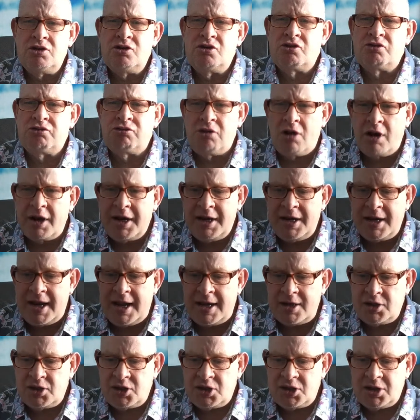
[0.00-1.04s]

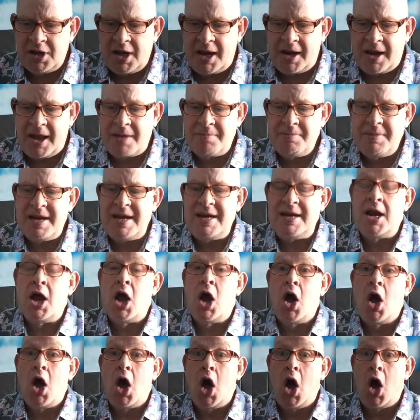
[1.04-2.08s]
dryness, and I mean
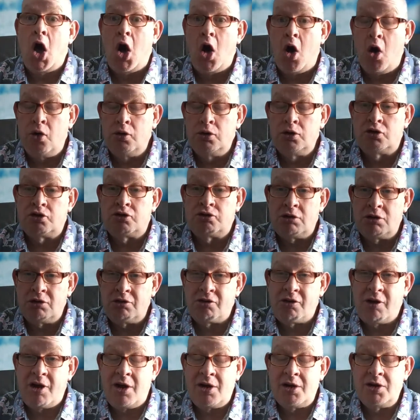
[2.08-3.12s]
ultra
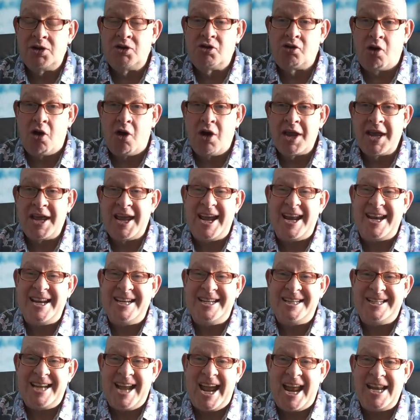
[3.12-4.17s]
dry,
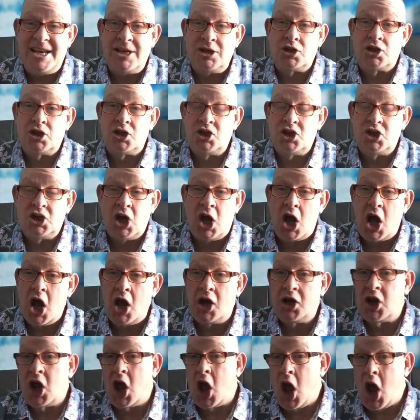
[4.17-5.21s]
intense,
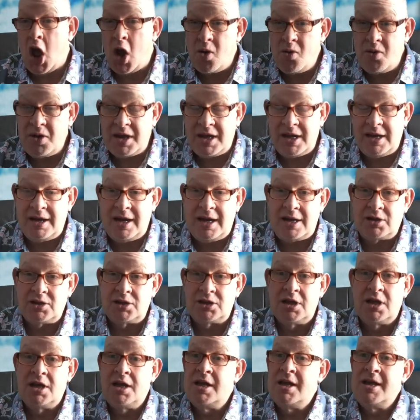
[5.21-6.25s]
charred
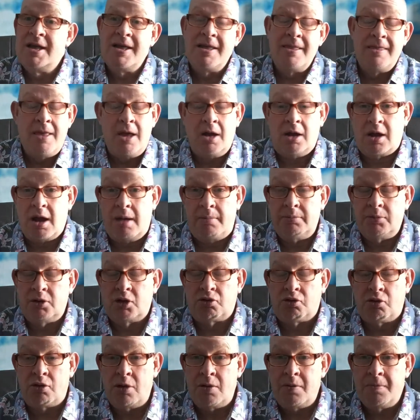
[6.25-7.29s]
oakiness that comes
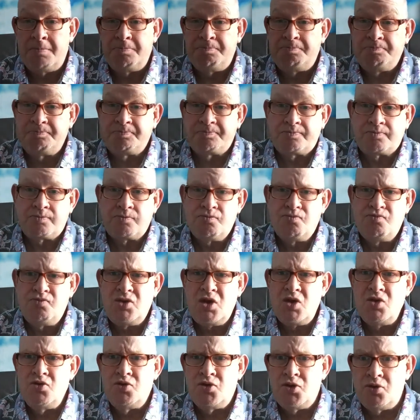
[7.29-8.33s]
through.
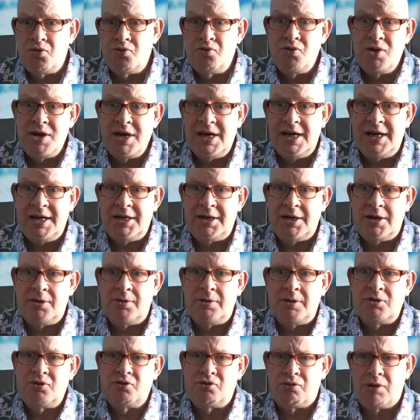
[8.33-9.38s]
You really
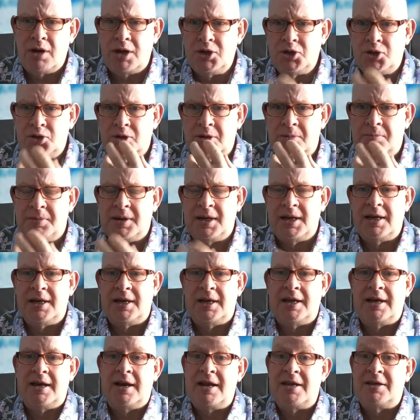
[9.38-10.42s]
do. Dries you
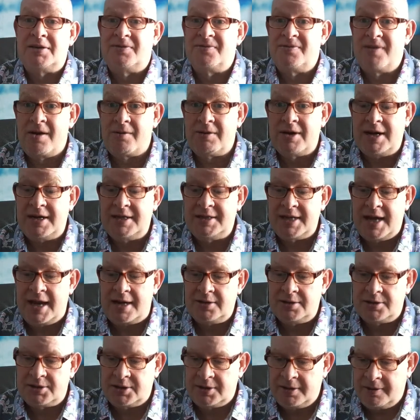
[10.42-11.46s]
completely, and it's very
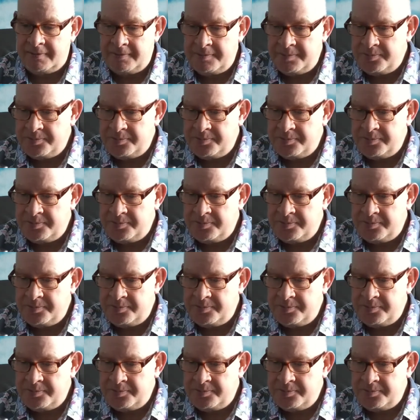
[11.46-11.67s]
intense.